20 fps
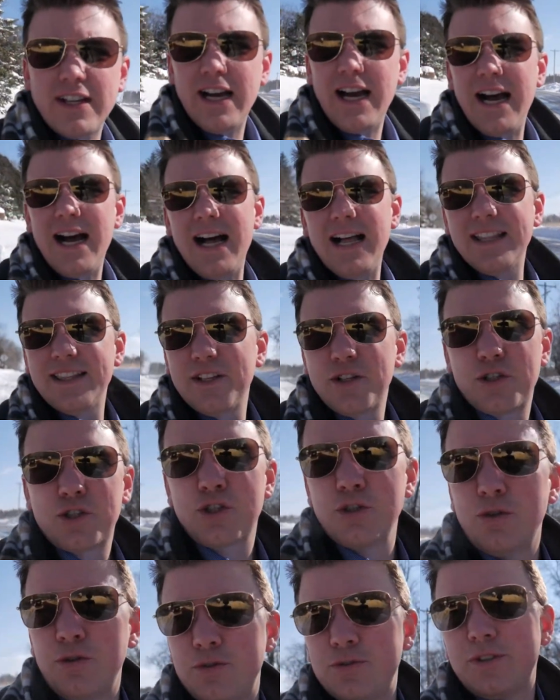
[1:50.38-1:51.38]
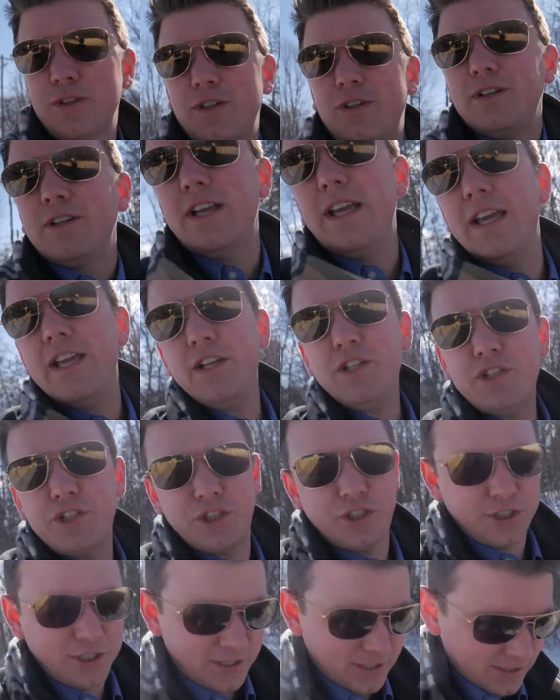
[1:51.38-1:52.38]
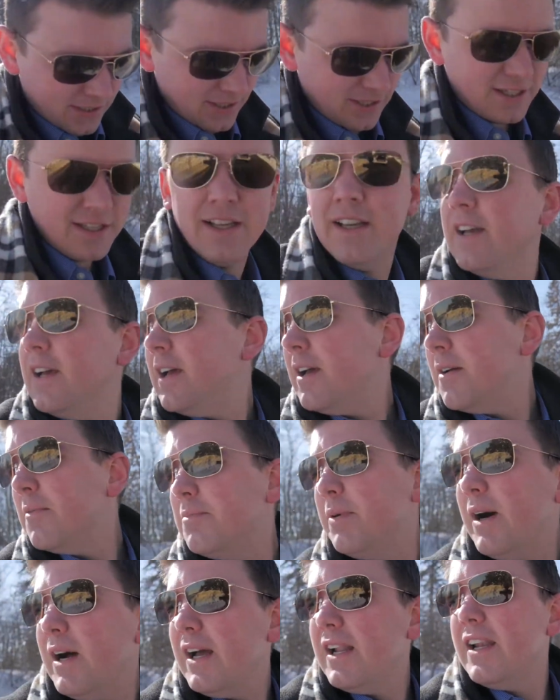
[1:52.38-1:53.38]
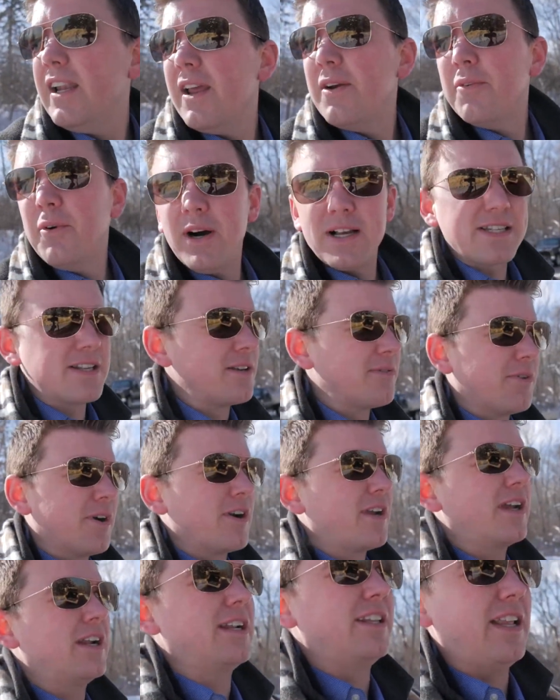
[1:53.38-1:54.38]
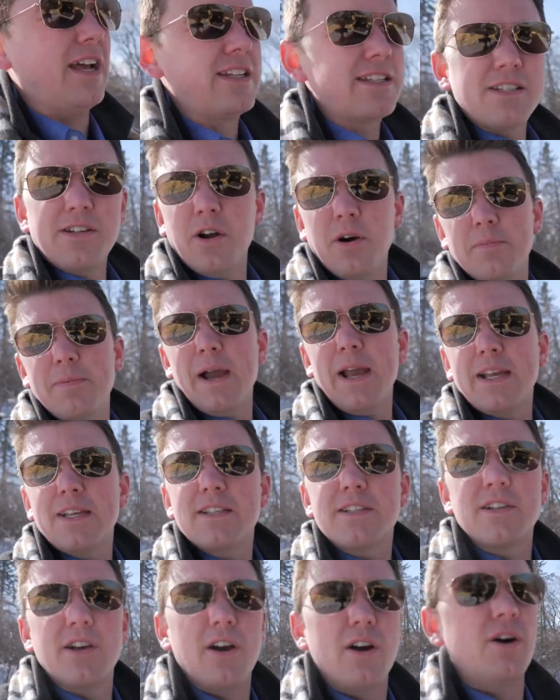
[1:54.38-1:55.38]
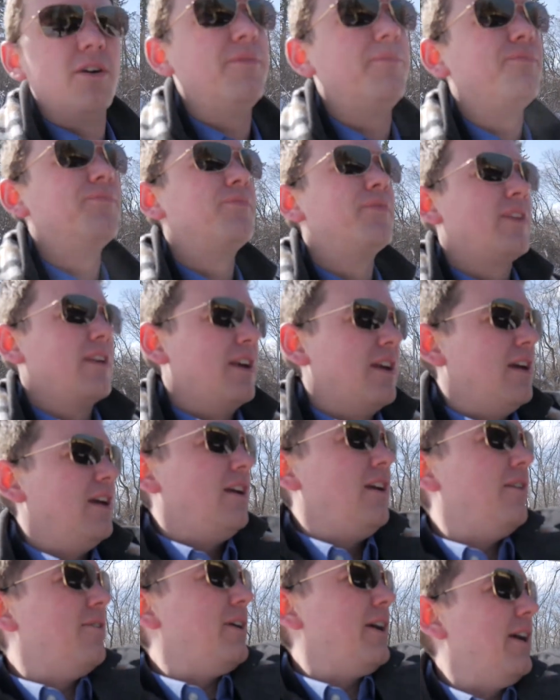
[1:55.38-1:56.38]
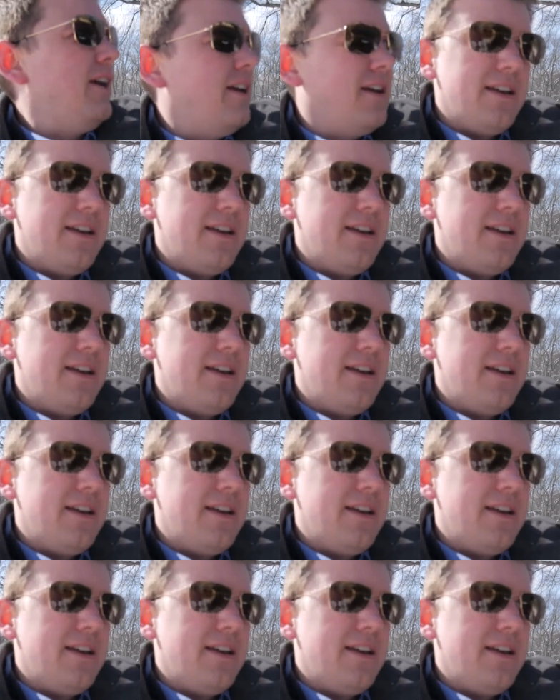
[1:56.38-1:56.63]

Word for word: on the shoulder-ish, but it wasn't working in that snowbank, so here we